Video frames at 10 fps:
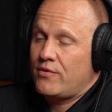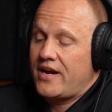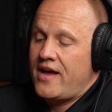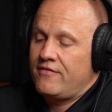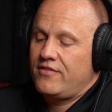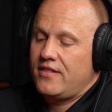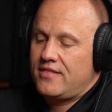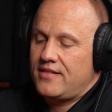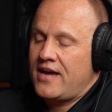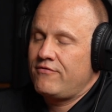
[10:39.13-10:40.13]
where
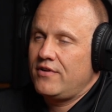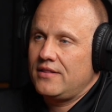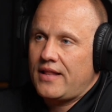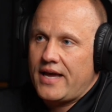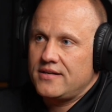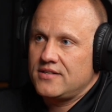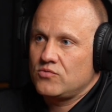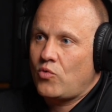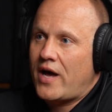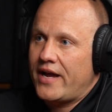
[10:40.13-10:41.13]
every light
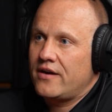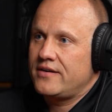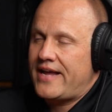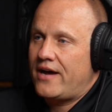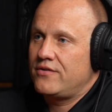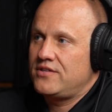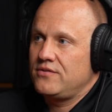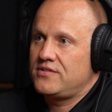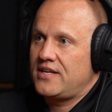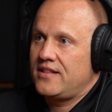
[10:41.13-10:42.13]
is wired down
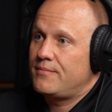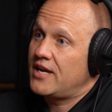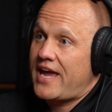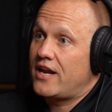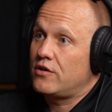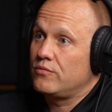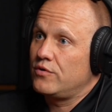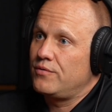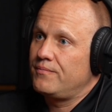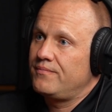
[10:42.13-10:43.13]
to, say, the mechanical
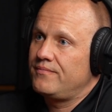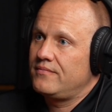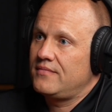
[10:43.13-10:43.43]
room